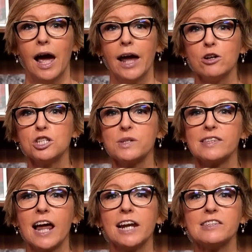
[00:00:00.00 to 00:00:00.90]
and onto a
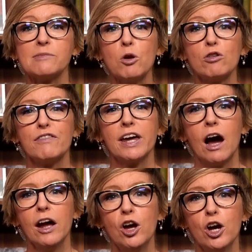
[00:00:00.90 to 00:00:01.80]
slightly smaller event
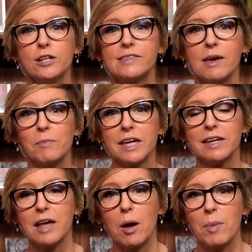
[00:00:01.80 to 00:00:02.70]
i heard
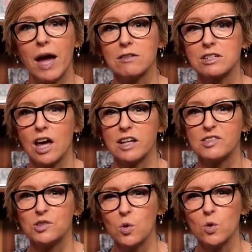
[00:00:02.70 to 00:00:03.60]
something about a
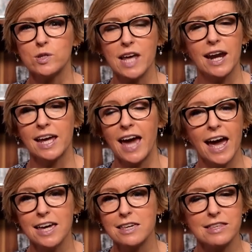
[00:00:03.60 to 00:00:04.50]
sword and a
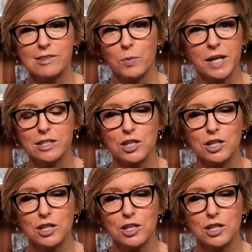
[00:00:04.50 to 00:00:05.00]
cake this week